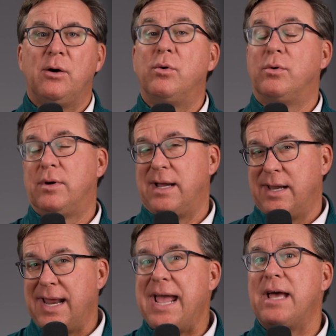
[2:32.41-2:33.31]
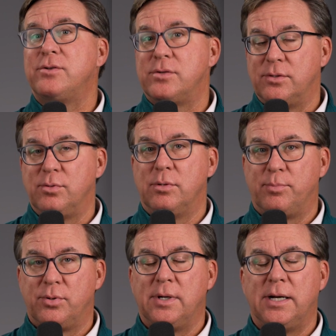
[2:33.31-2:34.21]
or an answer to a
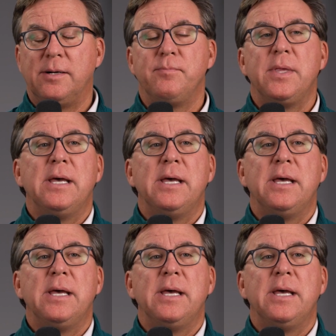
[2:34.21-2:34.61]
prayer,